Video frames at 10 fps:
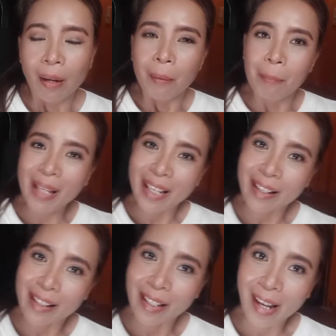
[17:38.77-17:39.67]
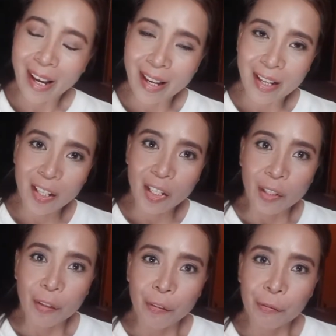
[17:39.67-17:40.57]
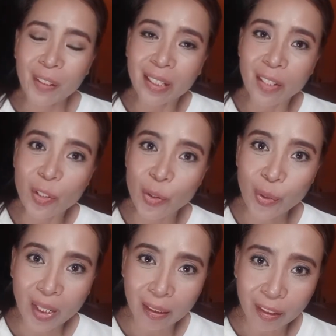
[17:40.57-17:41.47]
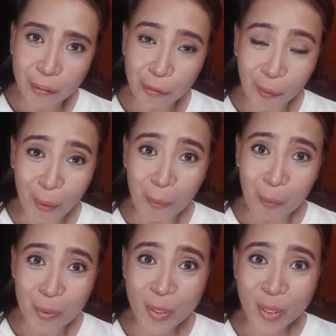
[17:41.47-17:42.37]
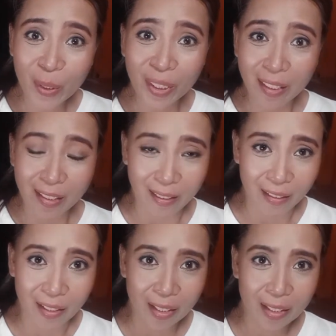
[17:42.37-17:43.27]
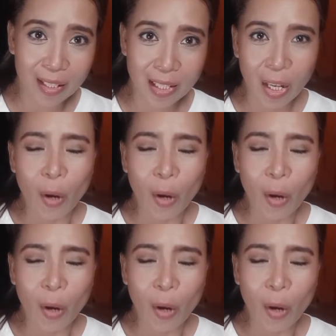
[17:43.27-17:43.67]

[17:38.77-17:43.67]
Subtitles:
Being a fitness trainer for almost 30 years,